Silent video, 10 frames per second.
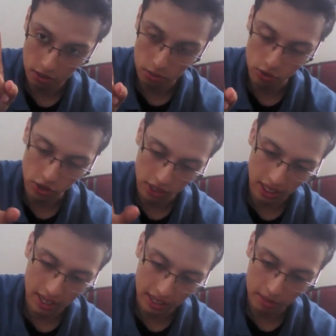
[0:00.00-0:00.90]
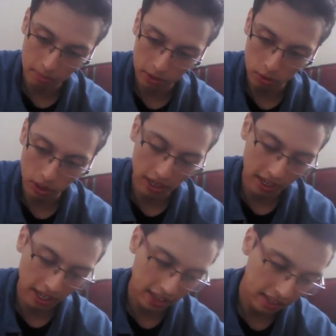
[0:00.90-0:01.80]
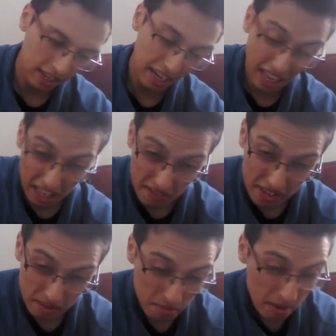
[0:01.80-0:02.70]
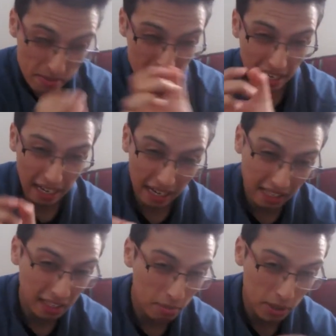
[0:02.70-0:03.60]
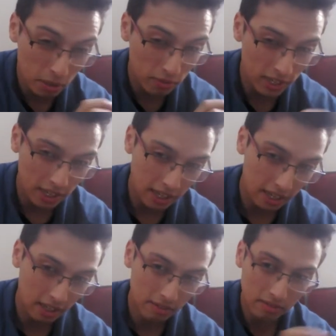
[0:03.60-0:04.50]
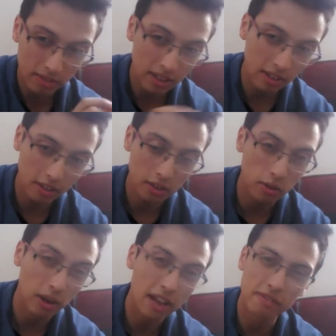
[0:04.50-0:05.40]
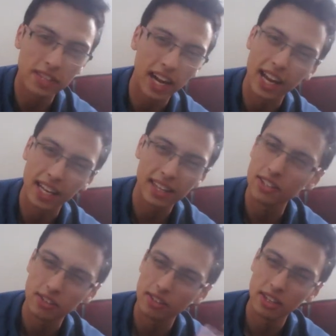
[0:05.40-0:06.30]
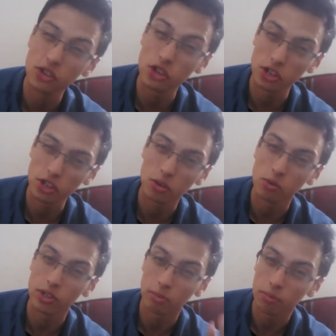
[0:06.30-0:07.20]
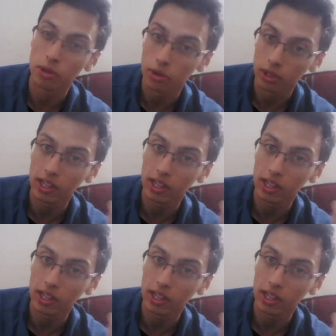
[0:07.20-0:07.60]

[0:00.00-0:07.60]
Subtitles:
just click, but to click and then give it maybe a little bit of a left drag that just screws up your